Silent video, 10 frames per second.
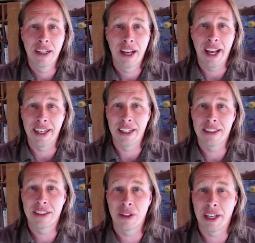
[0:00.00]
And
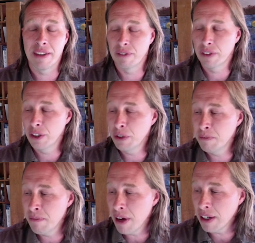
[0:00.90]
so they have
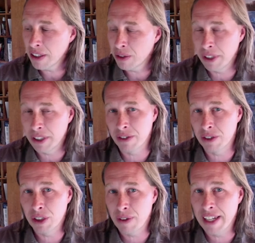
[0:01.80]
humongous risk of
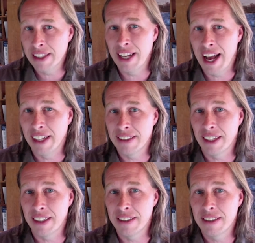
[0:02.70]
stranded
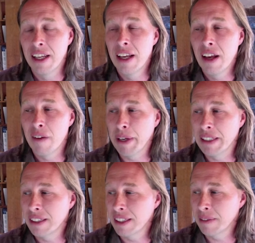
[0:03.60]
assets, of
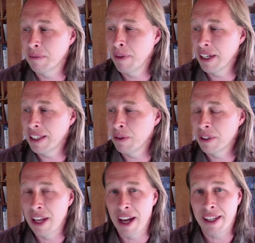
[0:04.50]
basically money that will
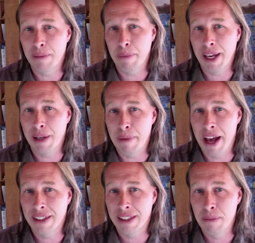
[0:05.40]
not get paid
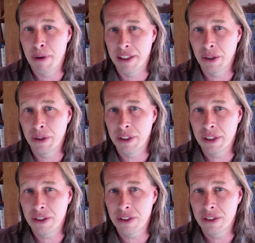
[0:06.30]
back to the
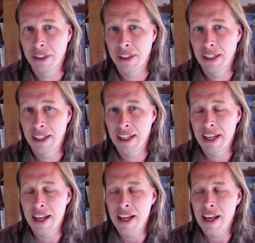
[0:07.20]
bondholders.
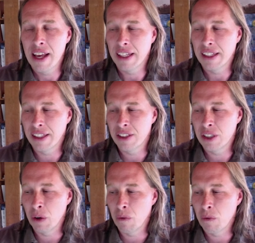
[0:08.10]

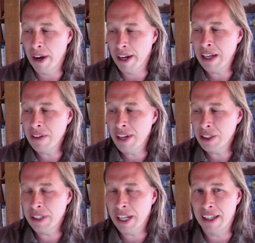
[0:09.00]
So right now,
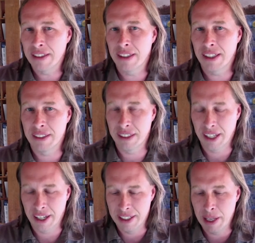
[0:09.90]
natural gas is
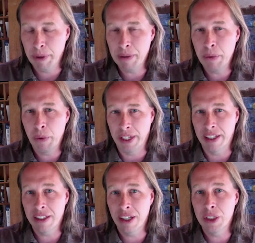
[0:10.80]
at a tipping point in the
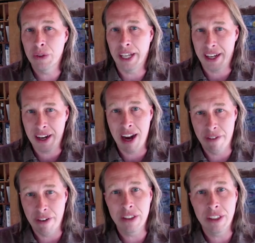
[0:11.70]
country. At
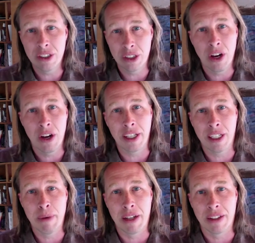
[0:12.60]
conferences, they're talking
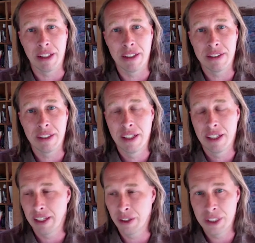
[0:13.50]
about this.
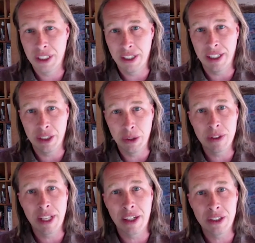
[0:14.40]
In utility
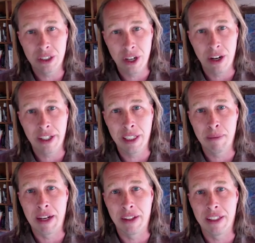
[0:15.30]
newsletters, they're talking
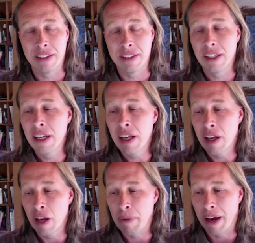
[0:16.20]
about this,
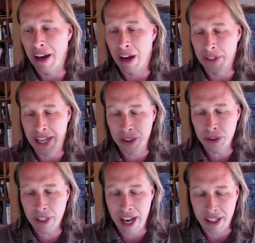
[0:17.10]
about how natural
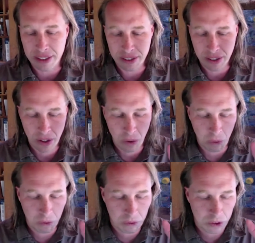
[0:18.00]
gas
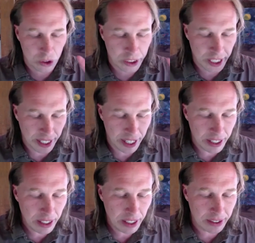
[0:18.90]

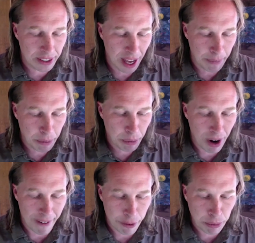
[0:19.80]
digging has not been
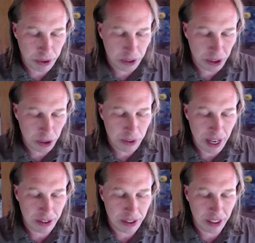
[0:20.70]
profitable since
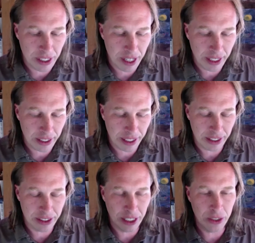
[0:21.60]
2009. They
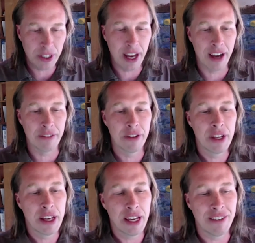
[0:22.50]
continue to have
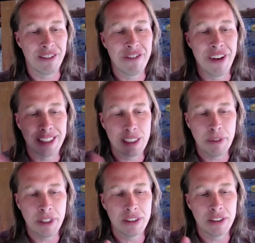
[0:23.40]

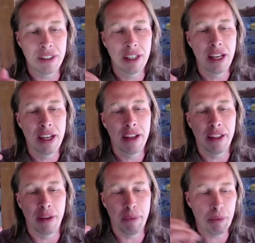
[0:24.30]
investments
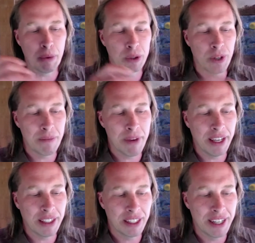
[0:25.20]
that people are trying to make
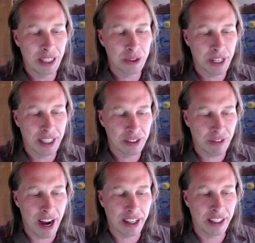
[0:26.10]
in the natural gas
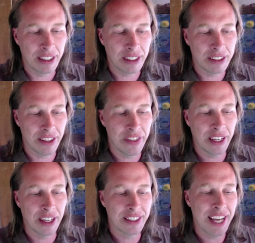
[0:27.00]
fracking because they think
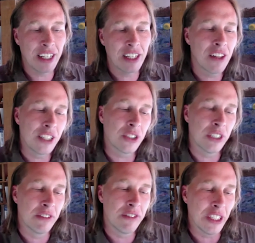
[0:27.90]
a technological
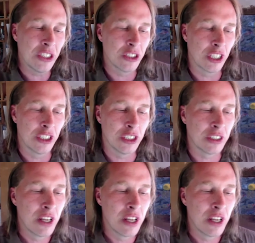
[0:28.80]
innovation is going to just